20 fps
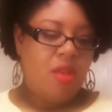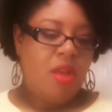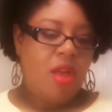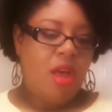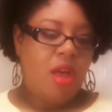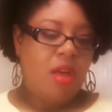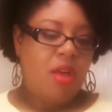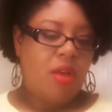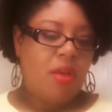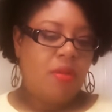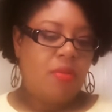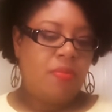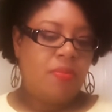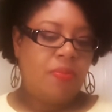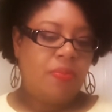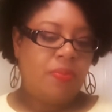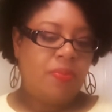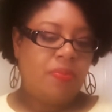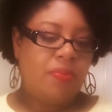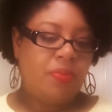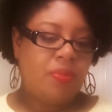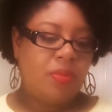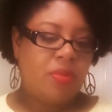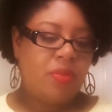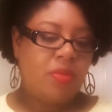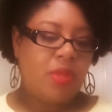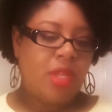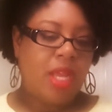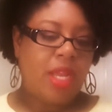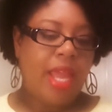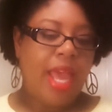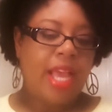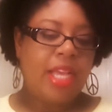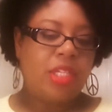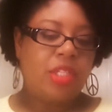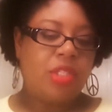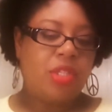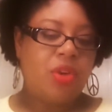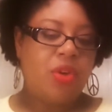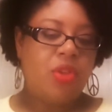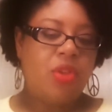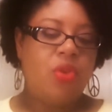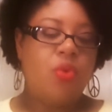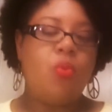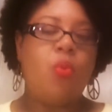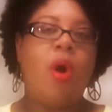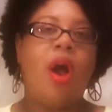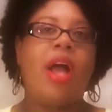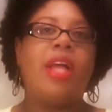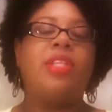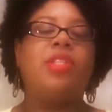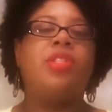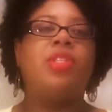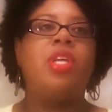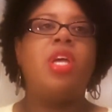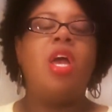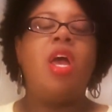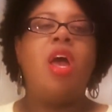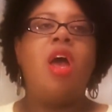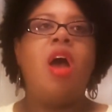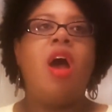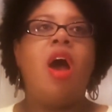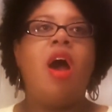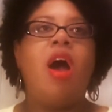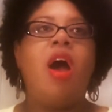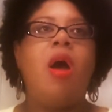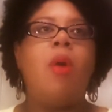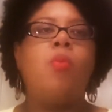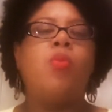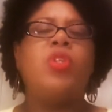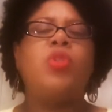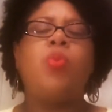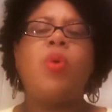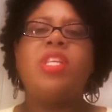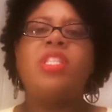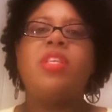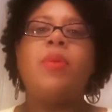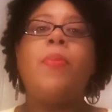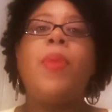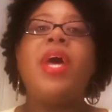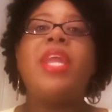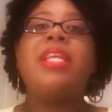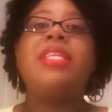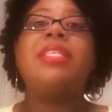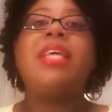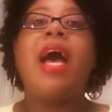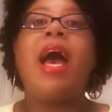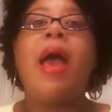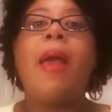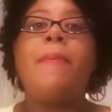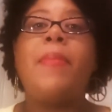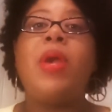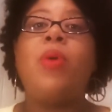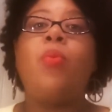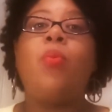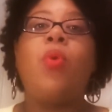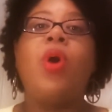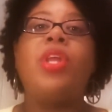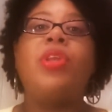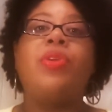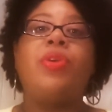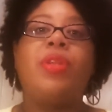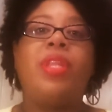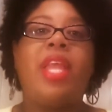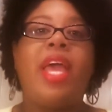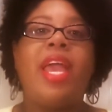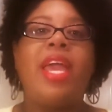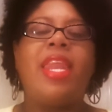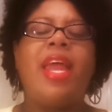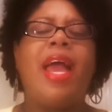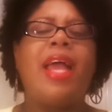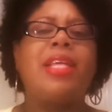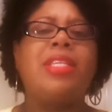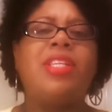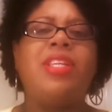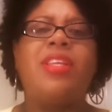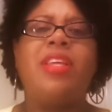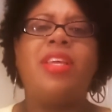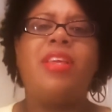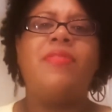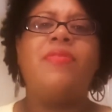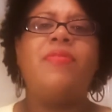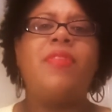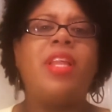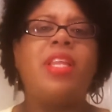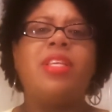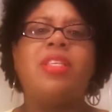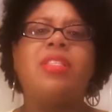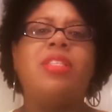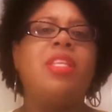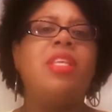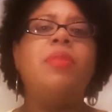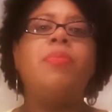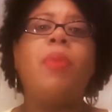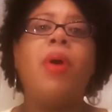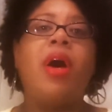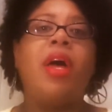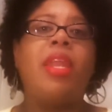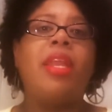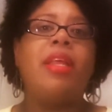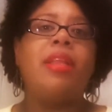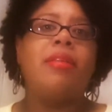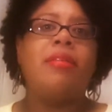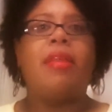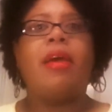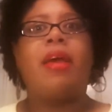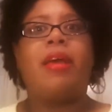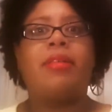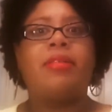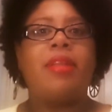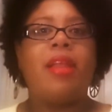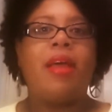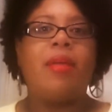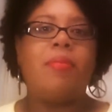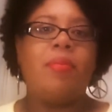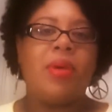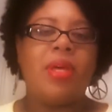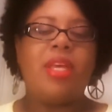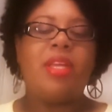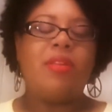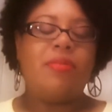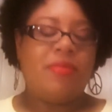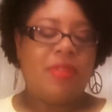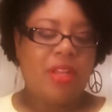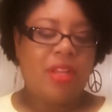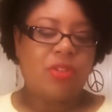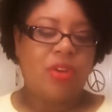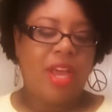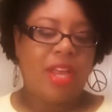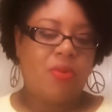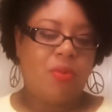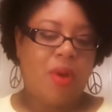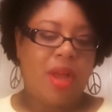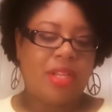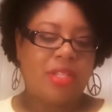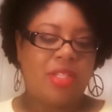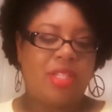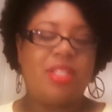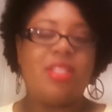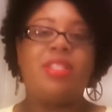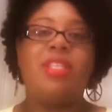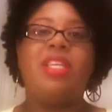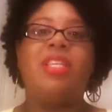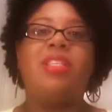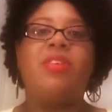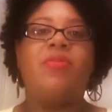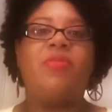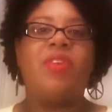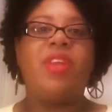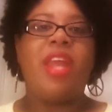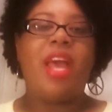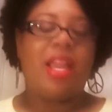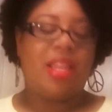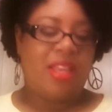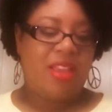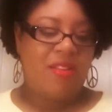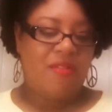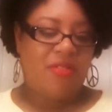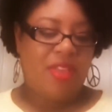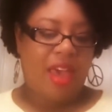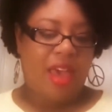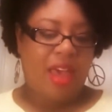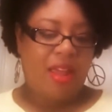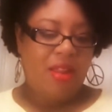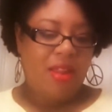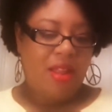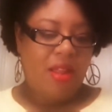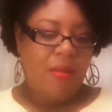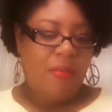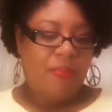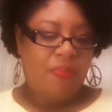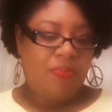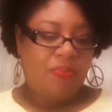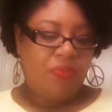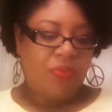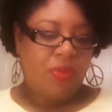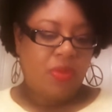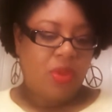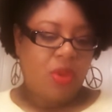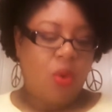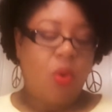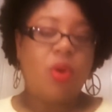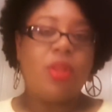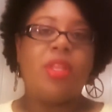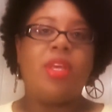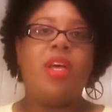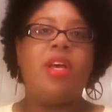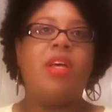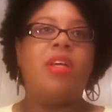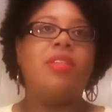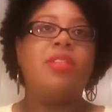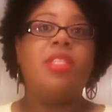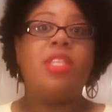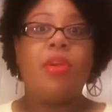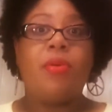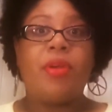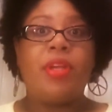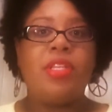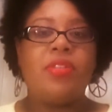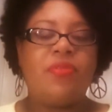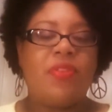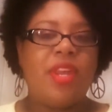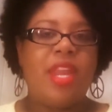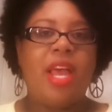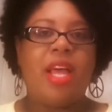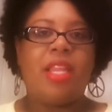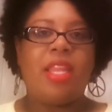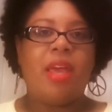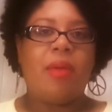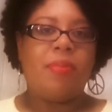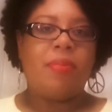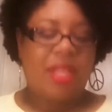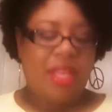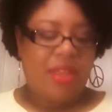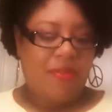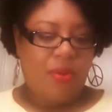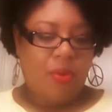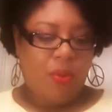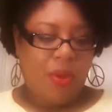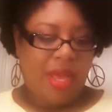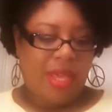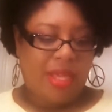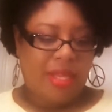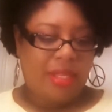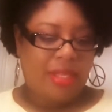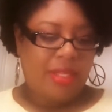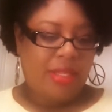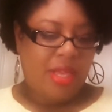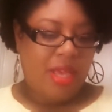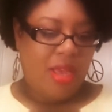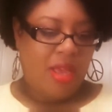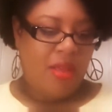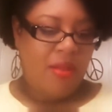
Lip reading: Last show you watched was Once Upon a Time in Wonderland. I actually fell asleep on it last night, but I tried to watch the season finale of that. Or the series finale, I believe it was.